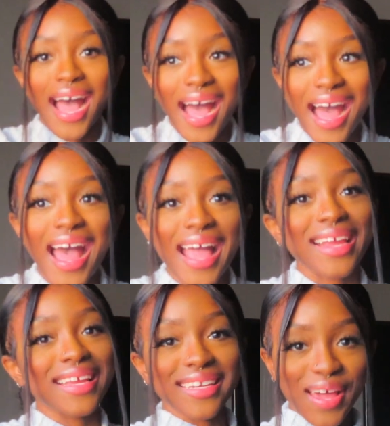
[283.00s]

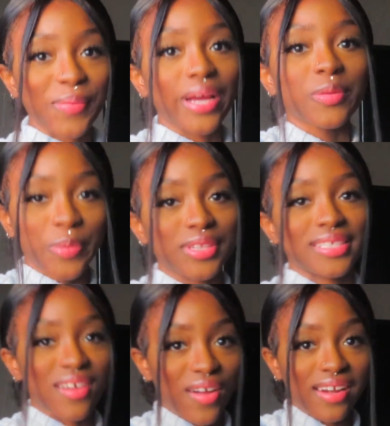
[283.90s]
I cannot wait to put
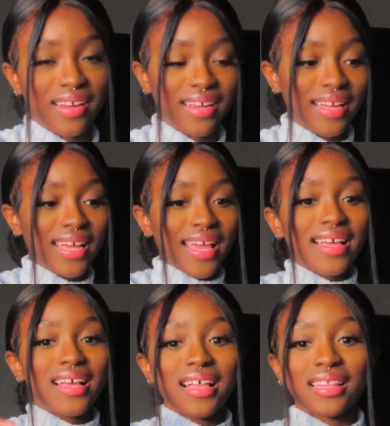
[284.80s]
this on.
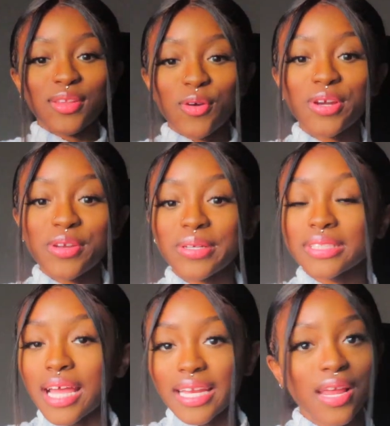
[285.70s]
Lord
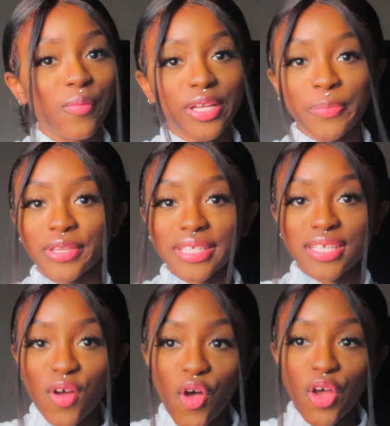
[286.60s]
knows I cannot wait to put
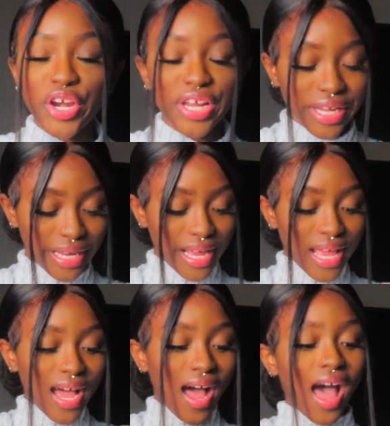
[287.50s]
this on.
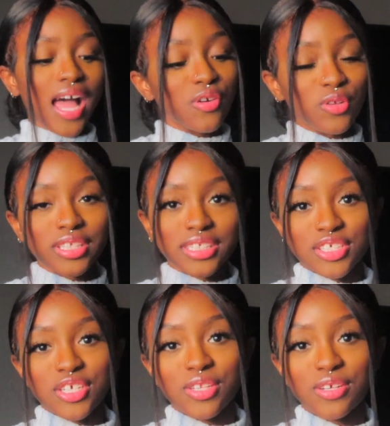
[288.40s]
I know that this
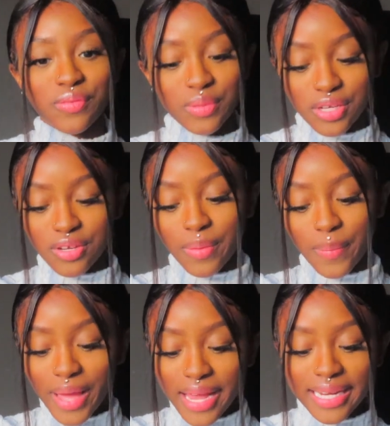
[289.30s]
is gonna look really good on my
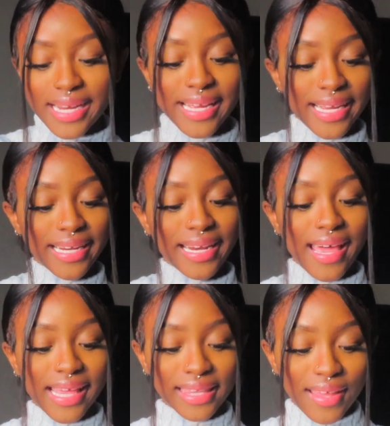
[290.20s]
body.
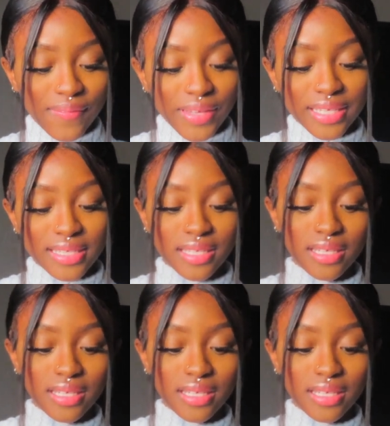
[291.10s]
I love it.